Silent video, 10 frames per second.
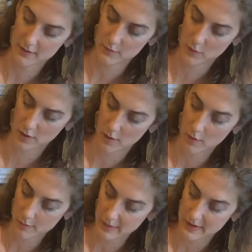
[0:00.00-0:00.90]
more
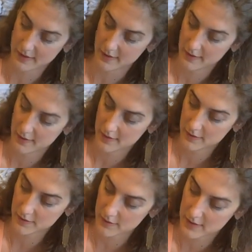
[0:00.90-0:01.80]
open
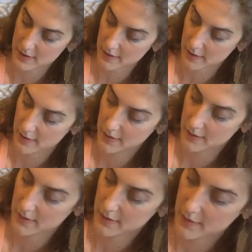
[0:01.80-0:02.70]
through here.
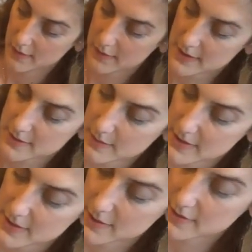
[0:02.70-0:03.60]
These
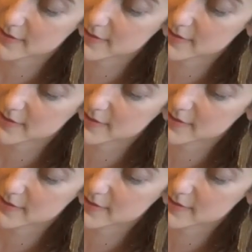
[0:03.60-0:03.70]
muscles,